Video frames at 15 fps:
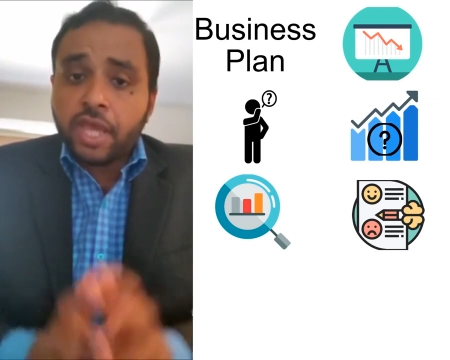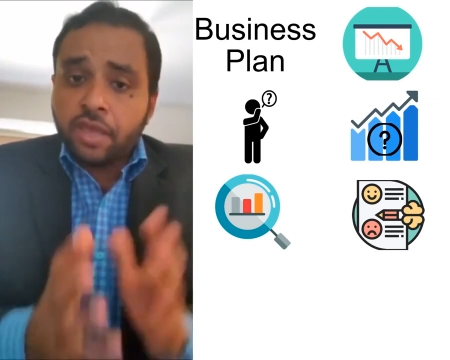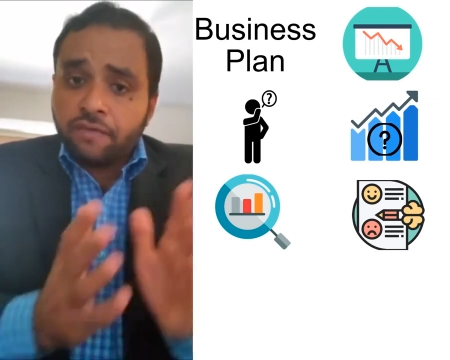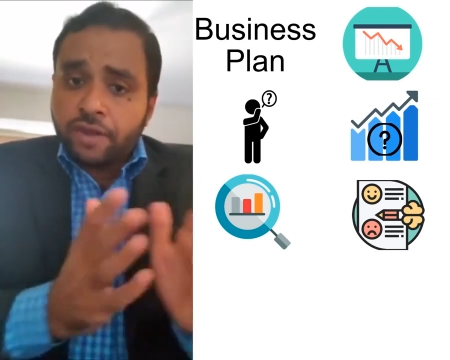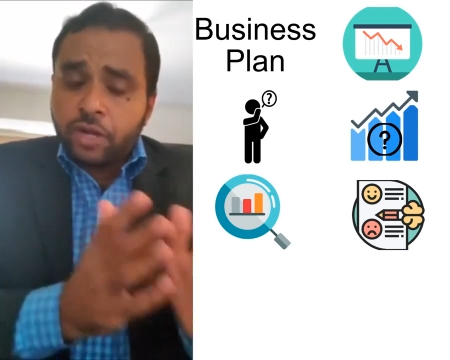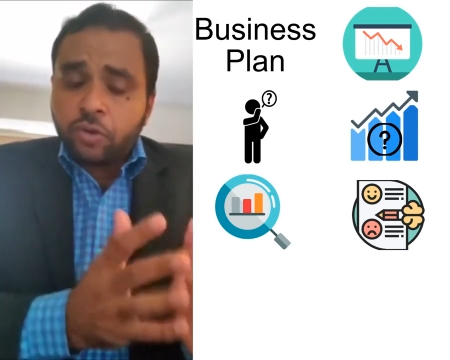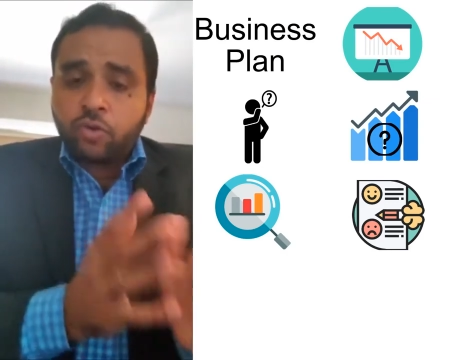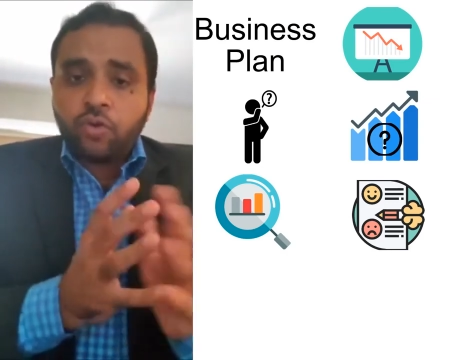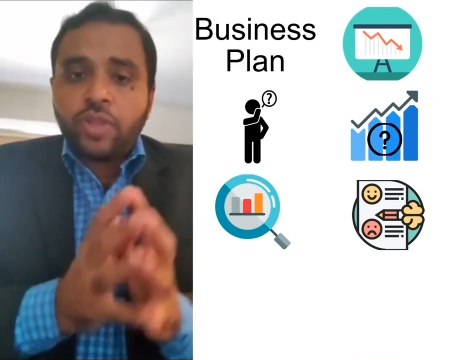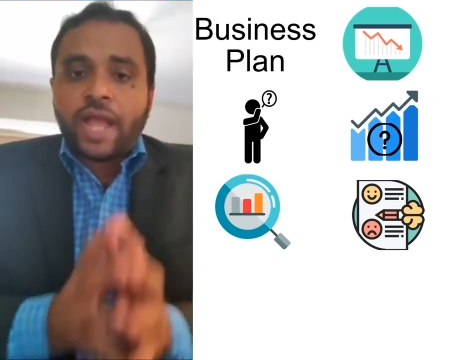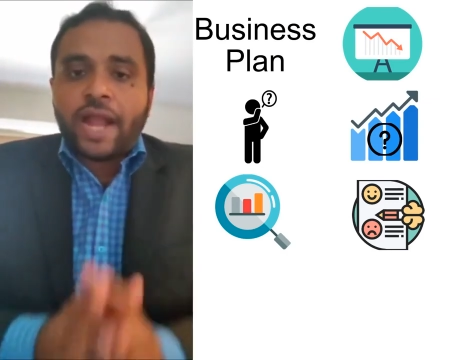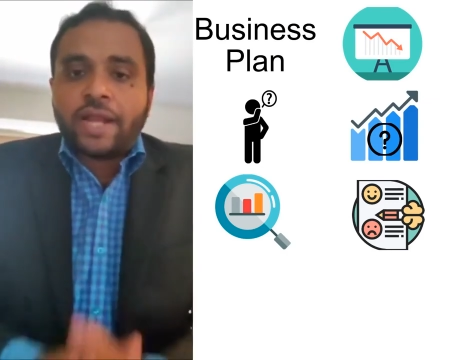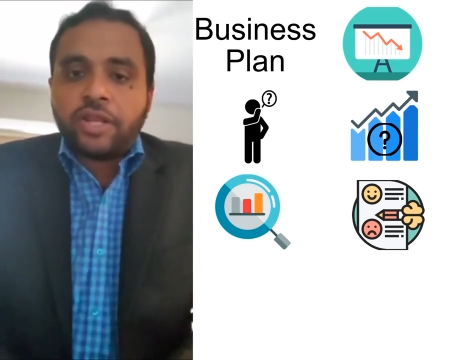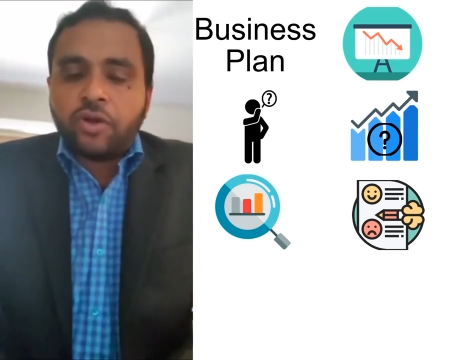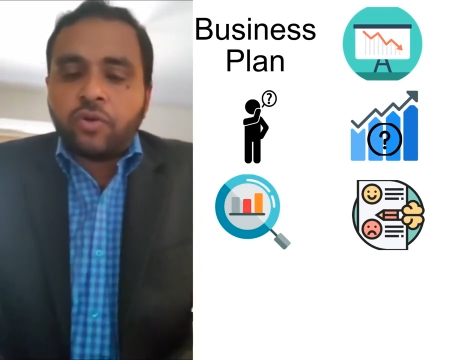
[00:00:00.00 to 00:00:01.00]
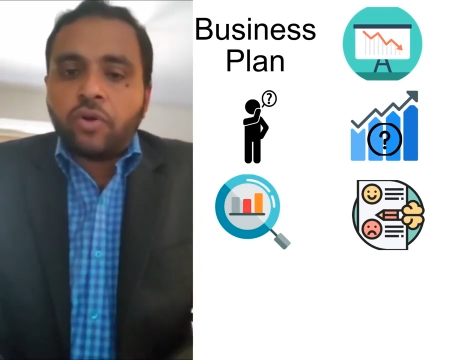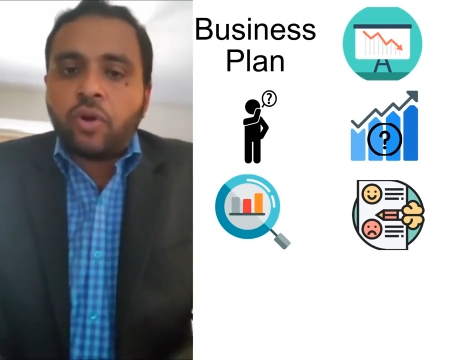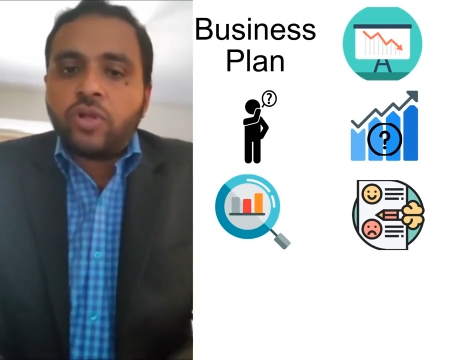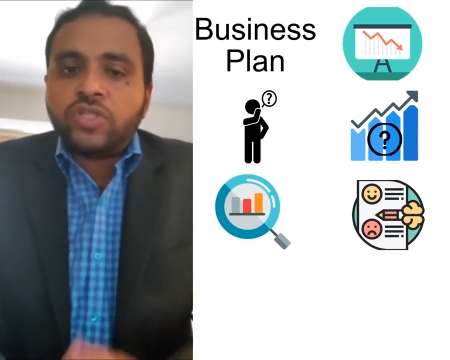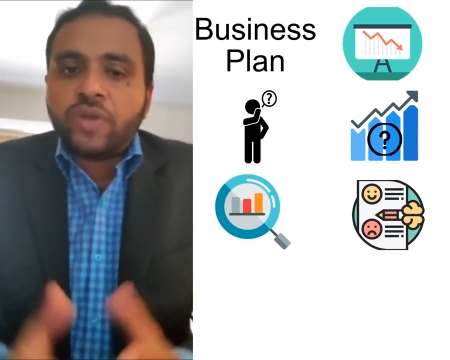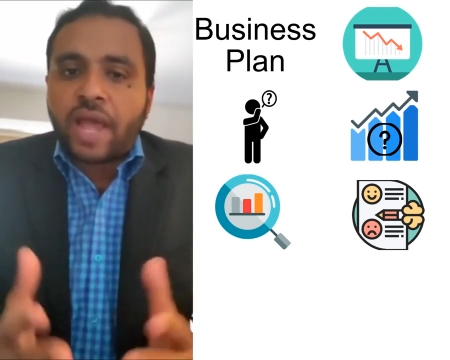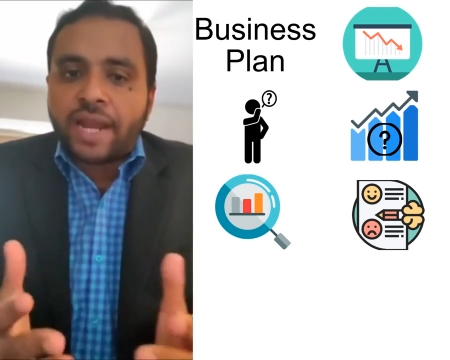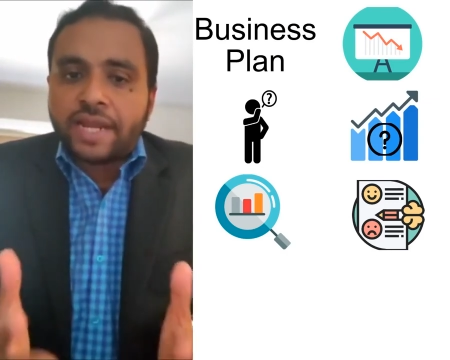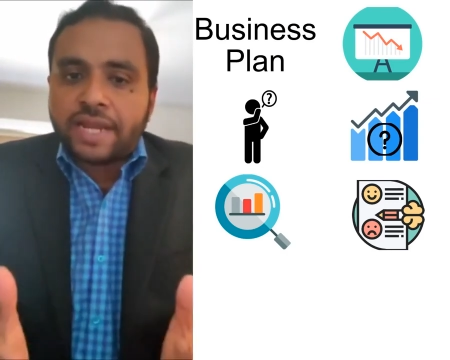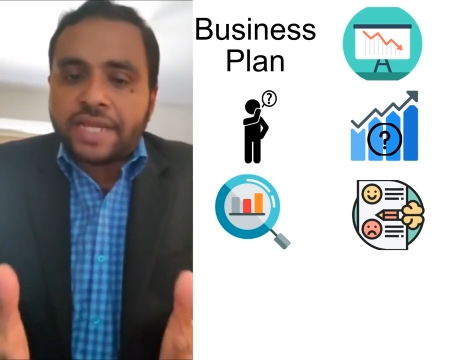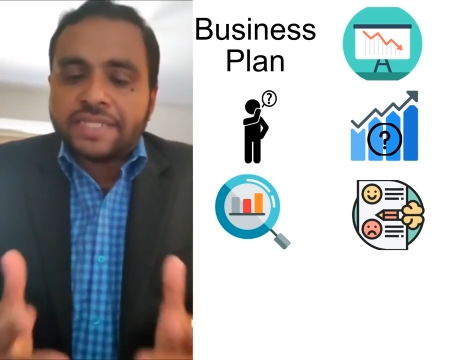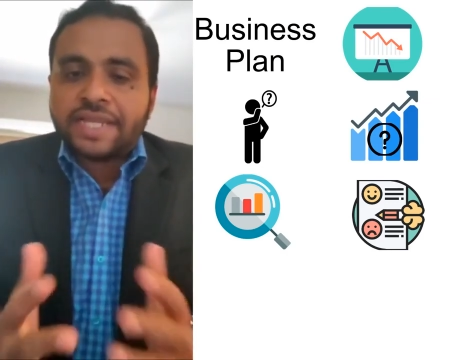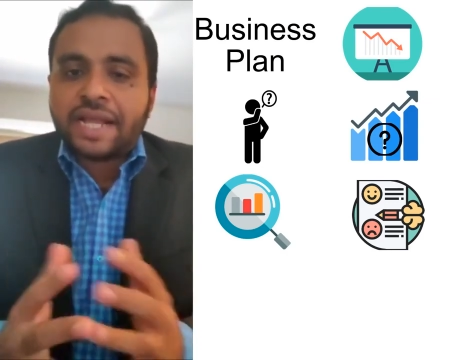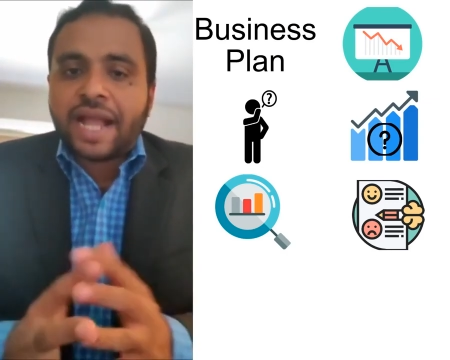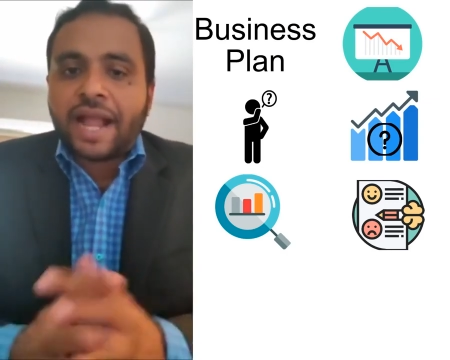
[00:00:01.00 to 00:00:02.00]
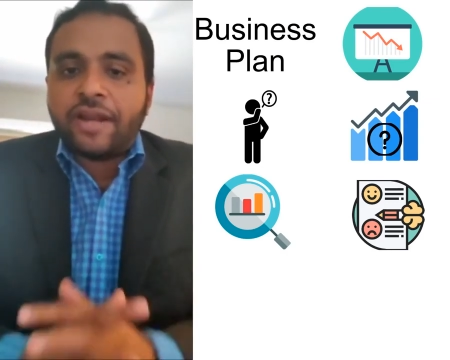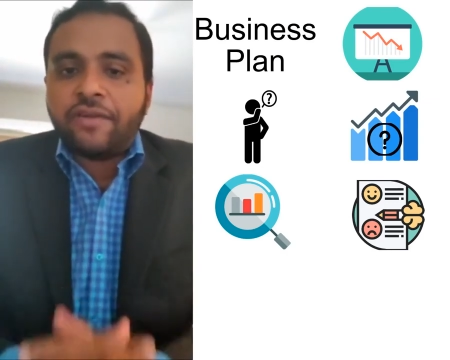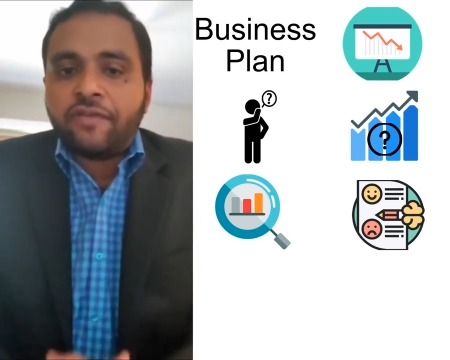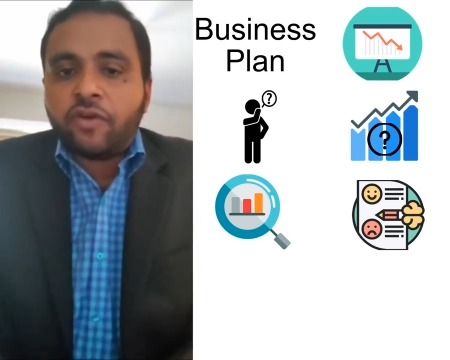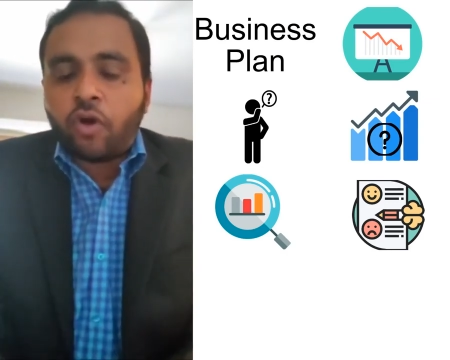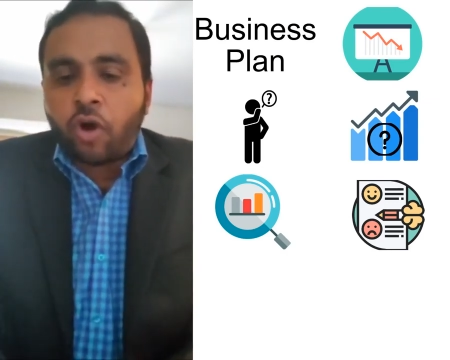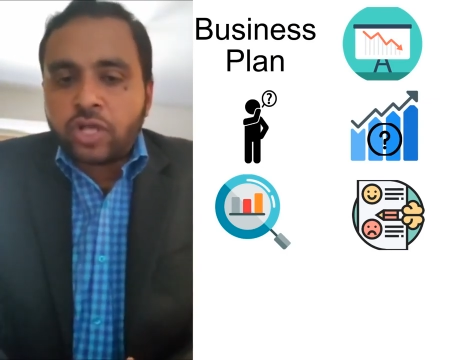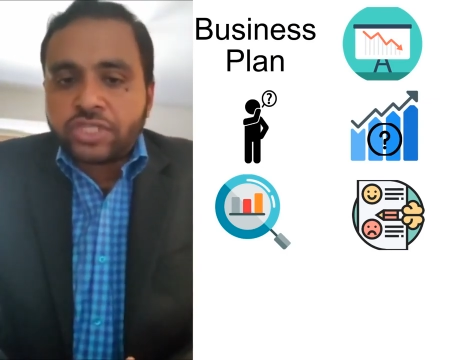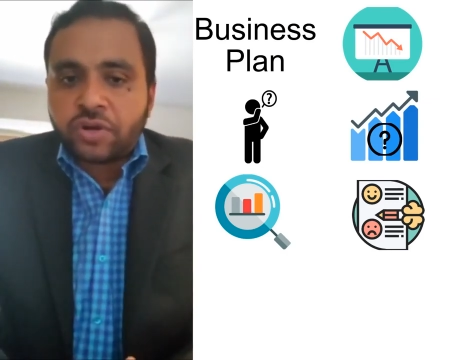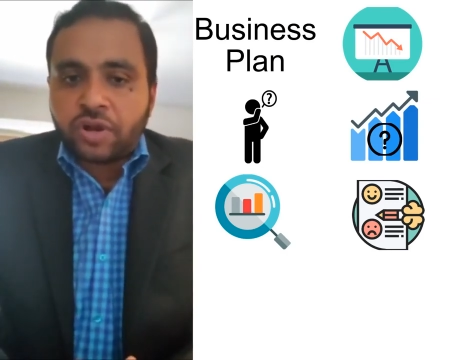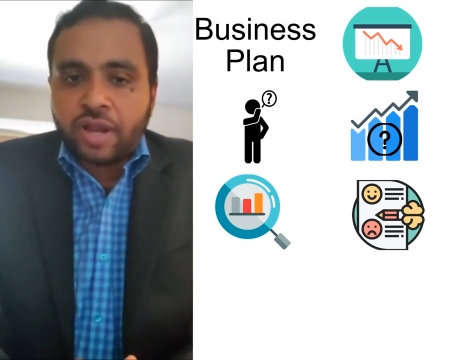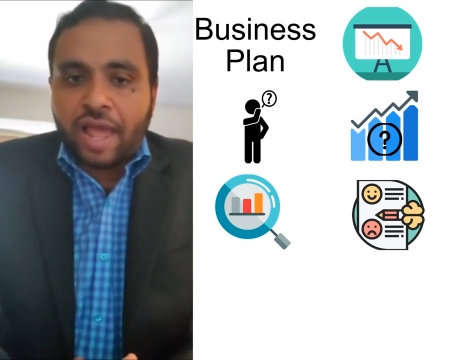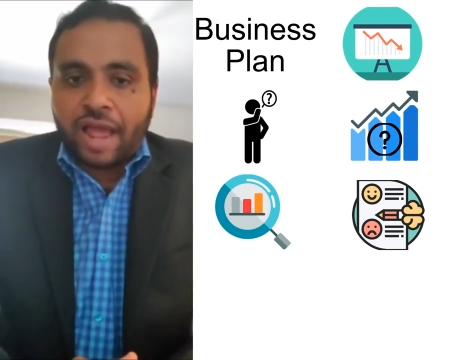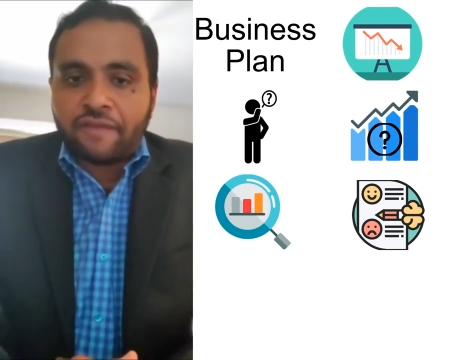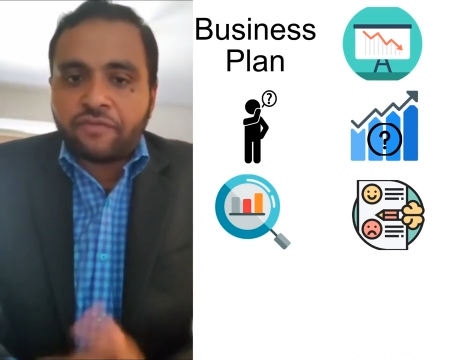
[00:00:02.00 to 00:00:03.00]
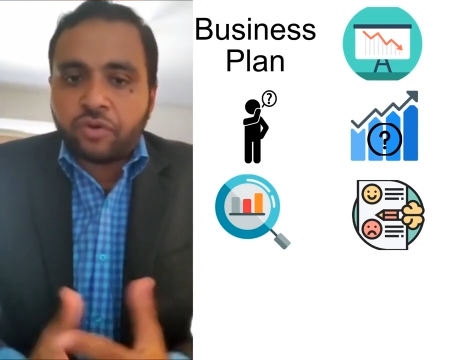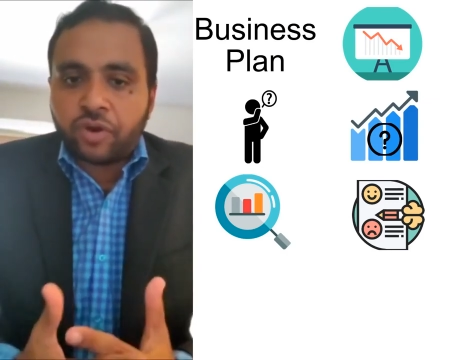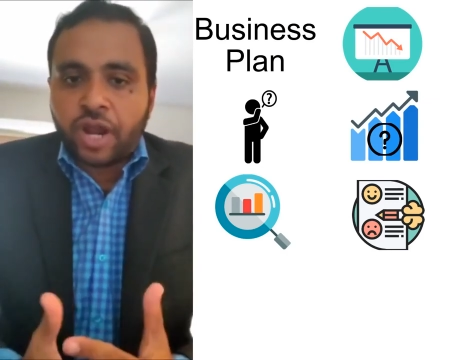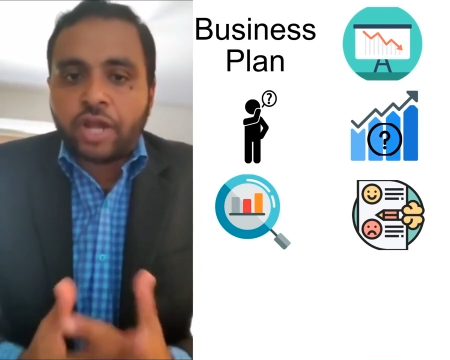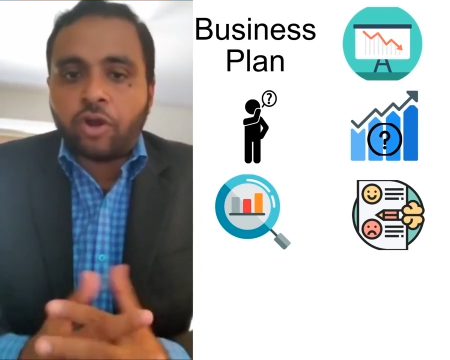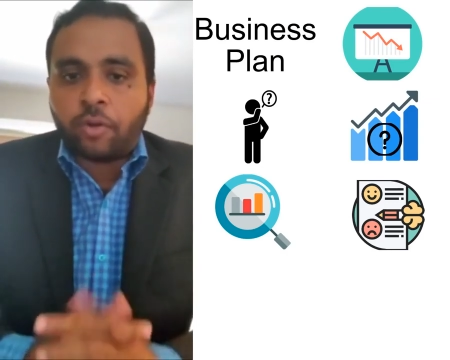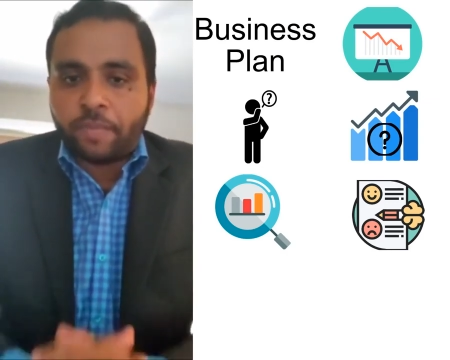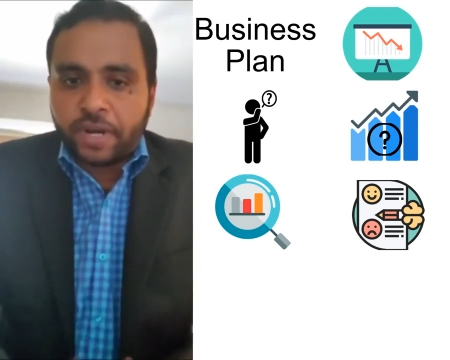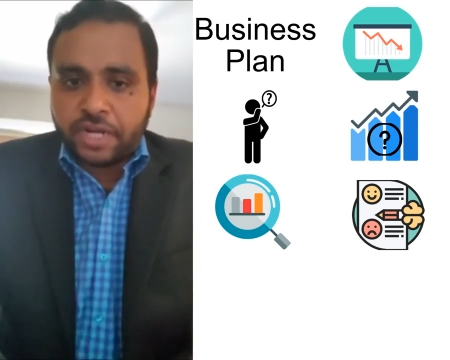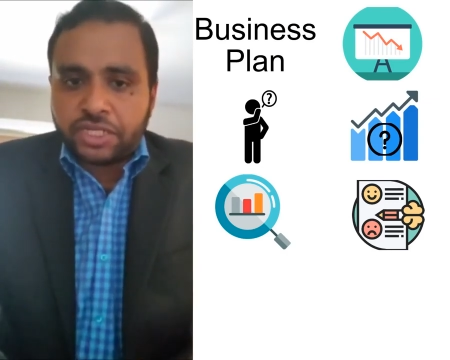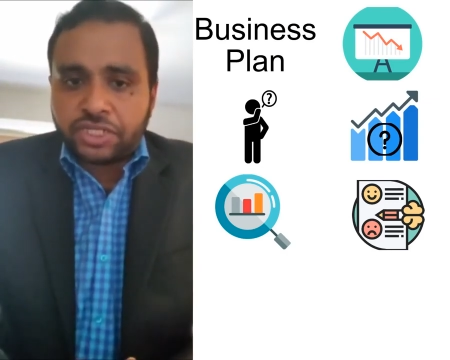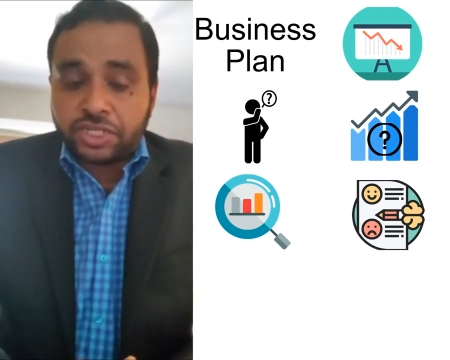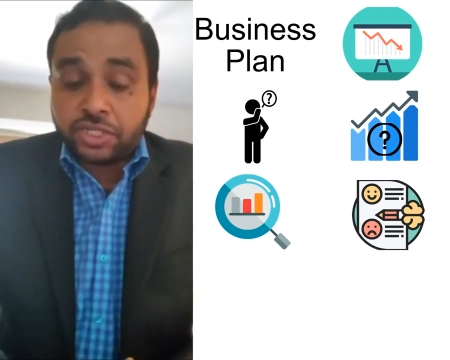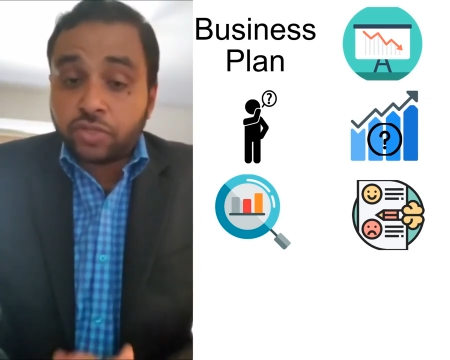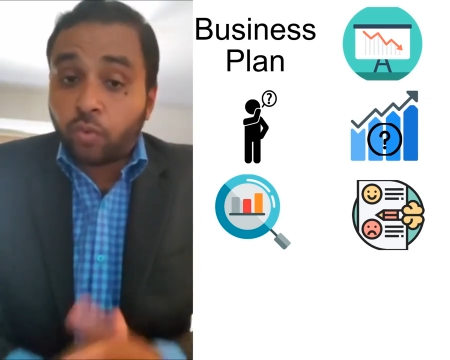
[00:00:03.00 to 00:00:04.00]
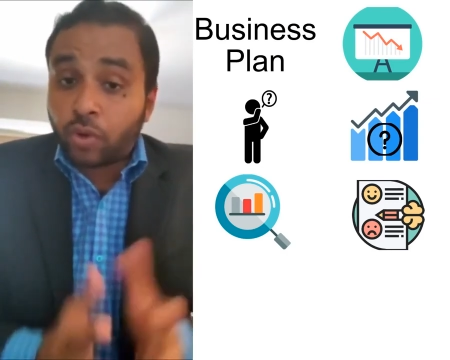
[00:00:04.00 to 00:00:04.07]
When you do that, you have to also analyze the kind of cost it will have to run operations.